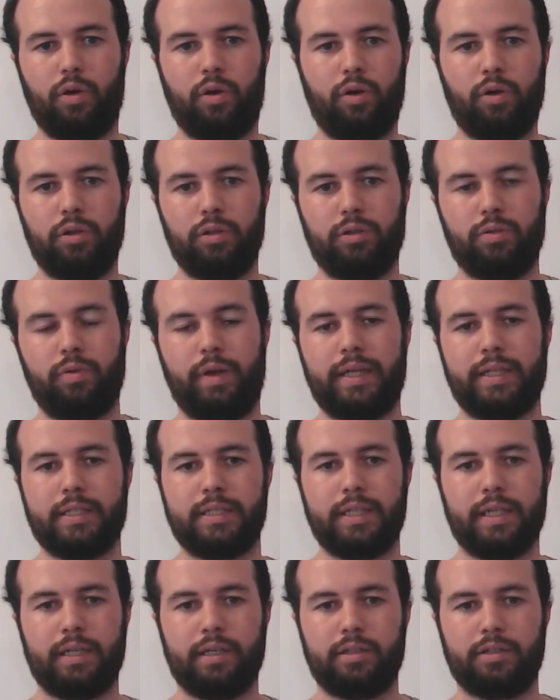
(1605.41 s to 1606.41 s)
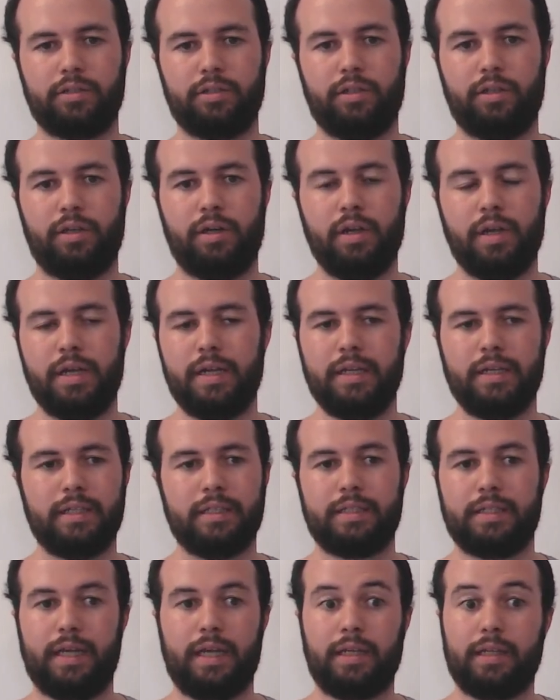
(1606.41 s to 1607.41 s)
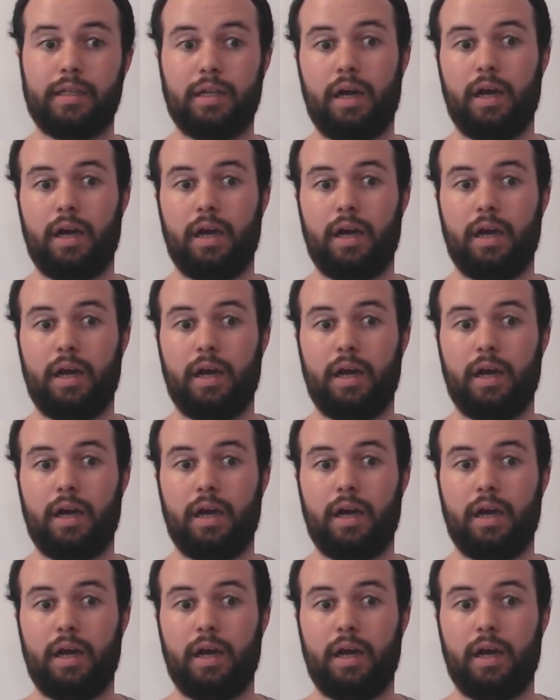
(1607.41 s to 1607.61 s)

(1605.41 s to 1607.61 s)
old RAID signature said,